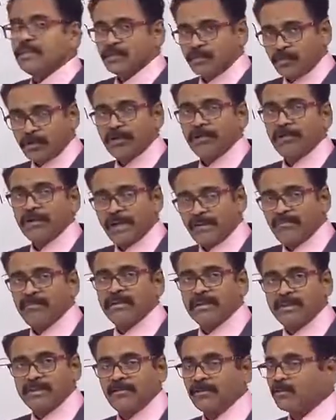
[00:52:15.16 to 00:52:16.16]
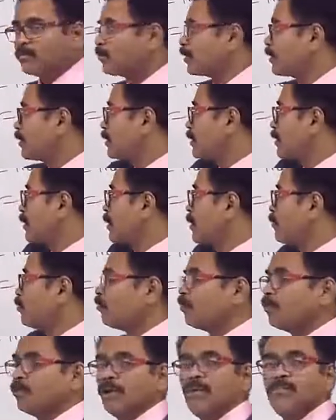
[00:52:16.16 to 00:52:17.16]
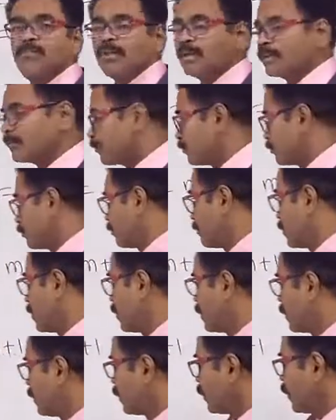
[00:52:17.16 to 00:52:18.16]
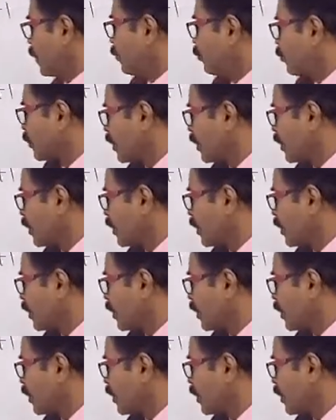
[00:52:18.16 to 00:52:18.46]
1, M is equal to 1, mode number is 2. Here number